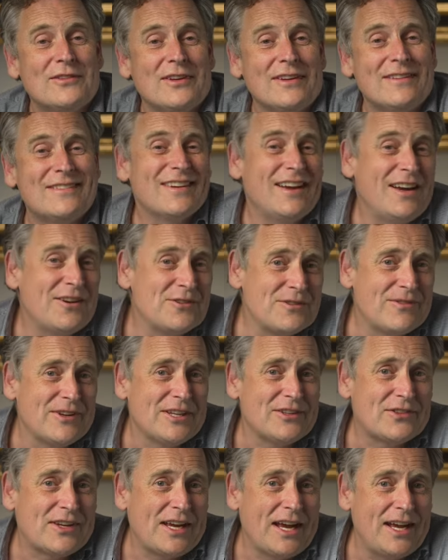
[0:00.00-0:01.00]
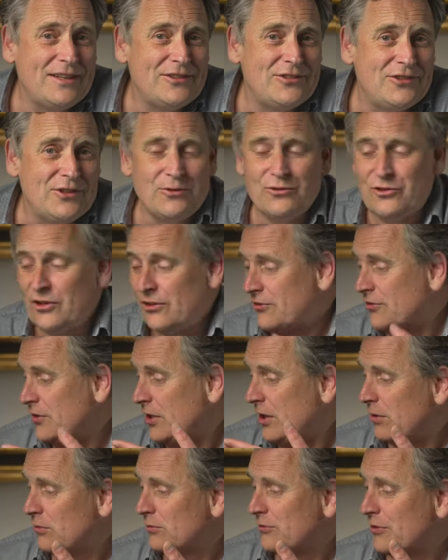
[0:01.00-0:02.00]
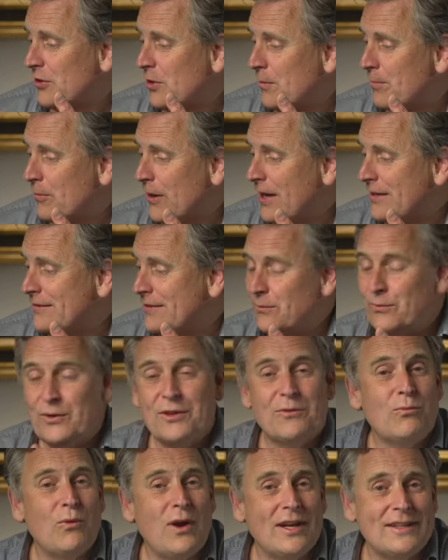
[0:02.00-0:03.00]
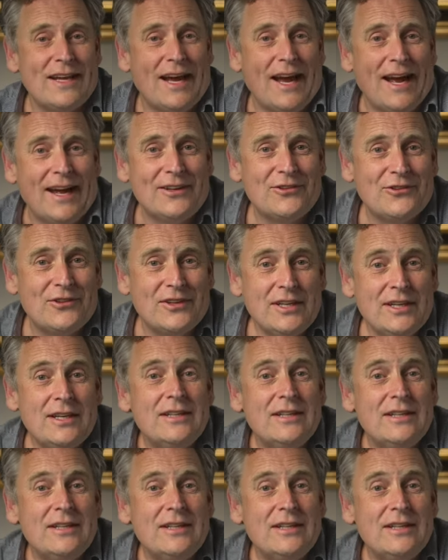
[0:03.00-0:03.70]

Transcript: it's out of its case, you just hold and operate it with one hand,